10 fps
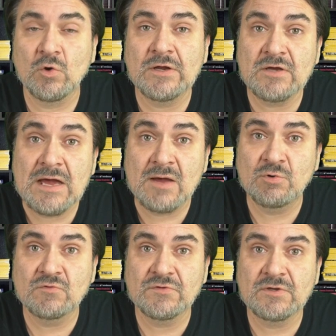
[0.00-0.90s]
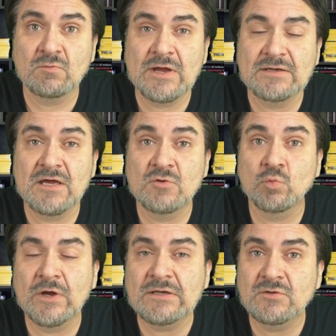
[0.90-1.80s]
We're going to hop over there right now
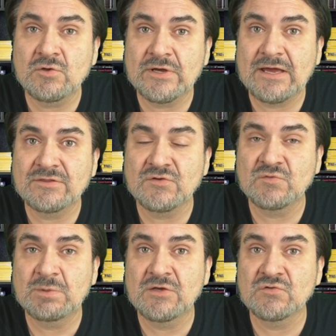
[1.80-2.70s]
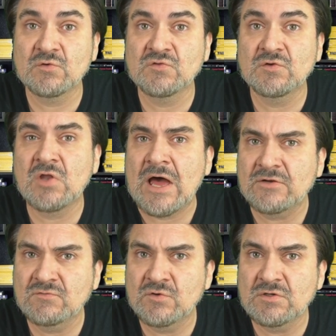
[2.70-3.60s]
and we're going to look at this because there's a
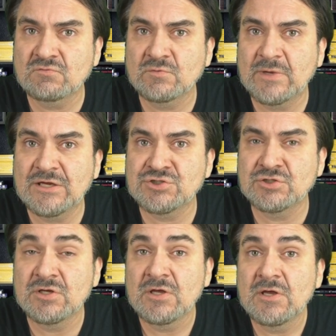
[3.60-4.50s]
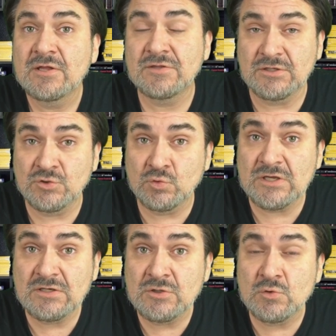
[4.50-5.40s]
lot of good information that you
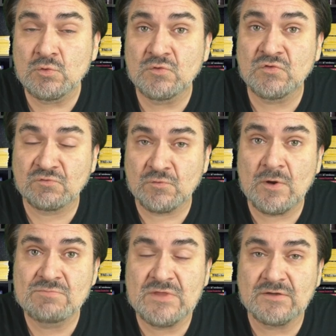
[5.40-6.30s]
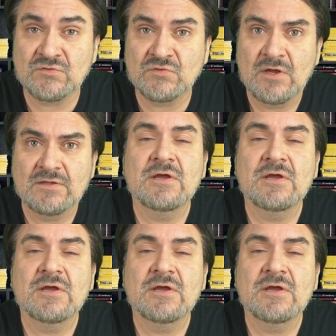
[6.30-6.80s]
can use from this.